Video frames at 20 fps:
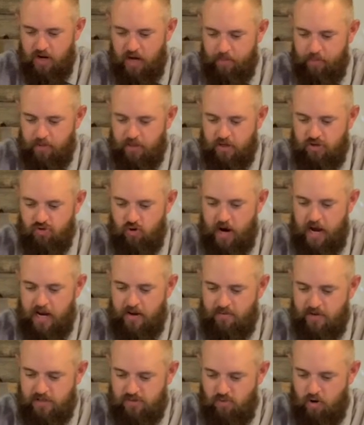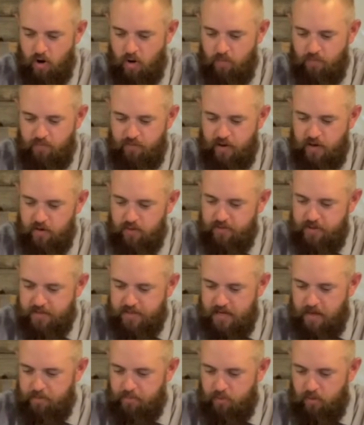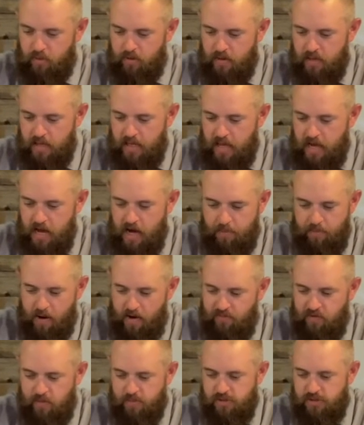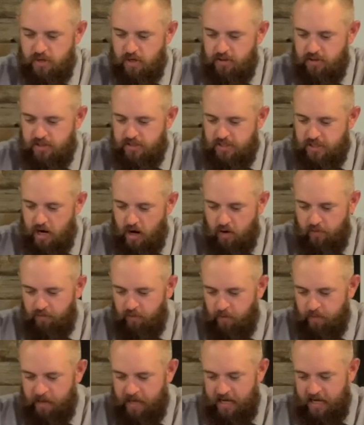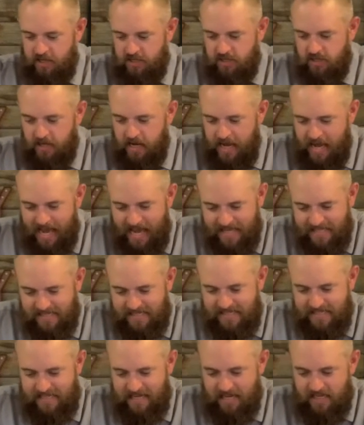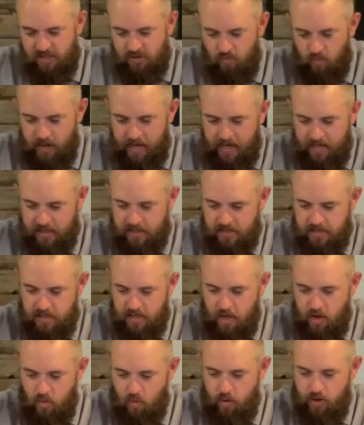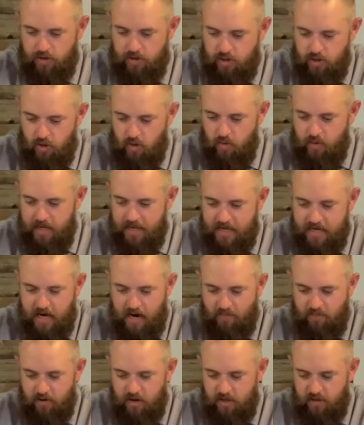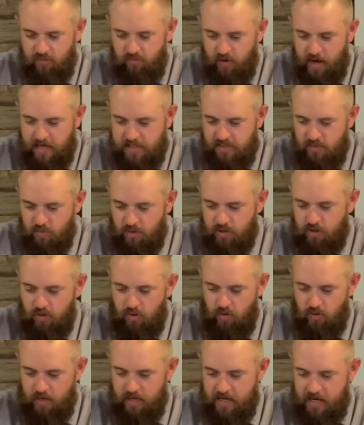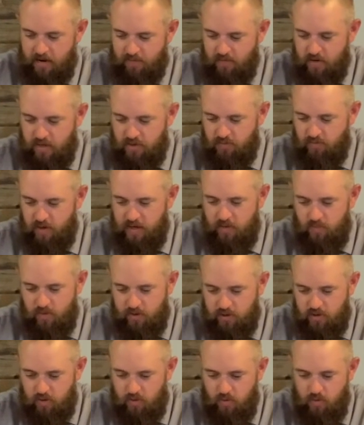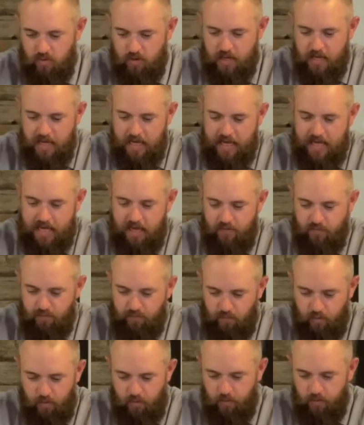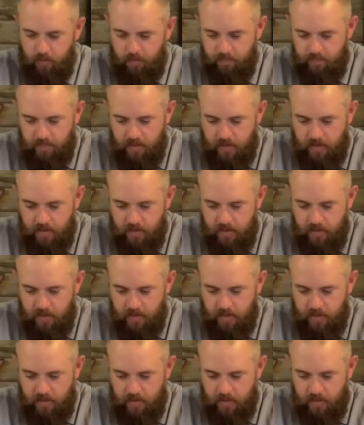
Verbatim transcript: up, and the train of his robe filled the temple. Above him stood the seraphim. Each had six wings. With two he covered his face, and with two he covered his feet, and with two he flew.